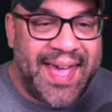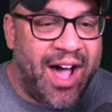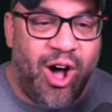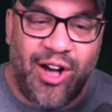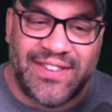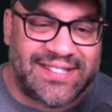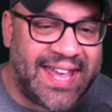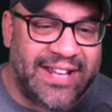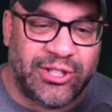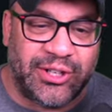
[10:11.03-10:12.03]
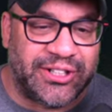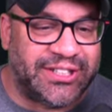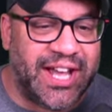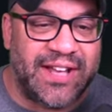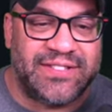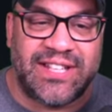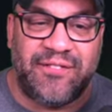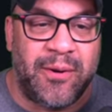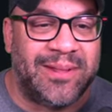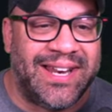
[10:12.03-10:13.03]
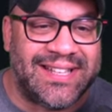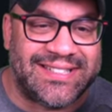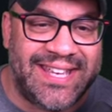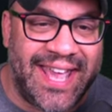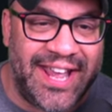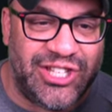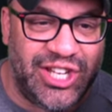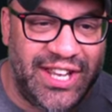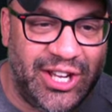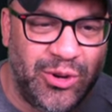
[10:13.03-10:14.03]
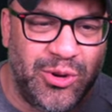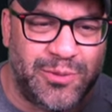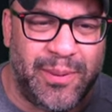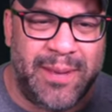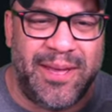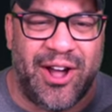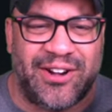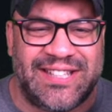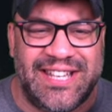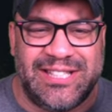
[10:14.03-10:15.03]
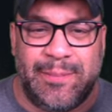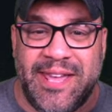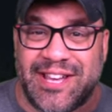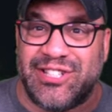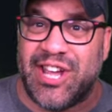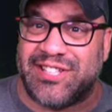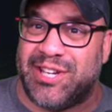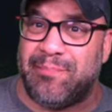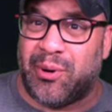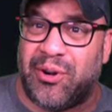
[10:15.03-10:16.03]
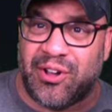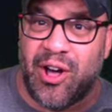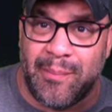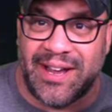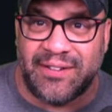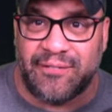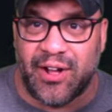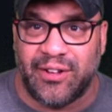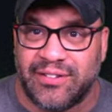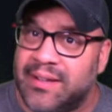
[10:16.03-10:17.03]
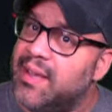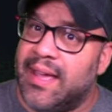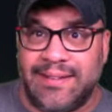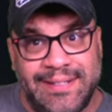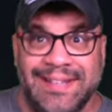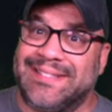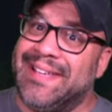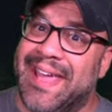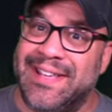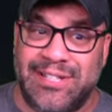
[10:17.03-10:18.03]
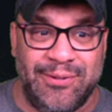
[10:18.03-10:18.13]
all the scheduler stuff, stuff from Linux TKG, Google's BBR TCP congestion protocol by default, just in case you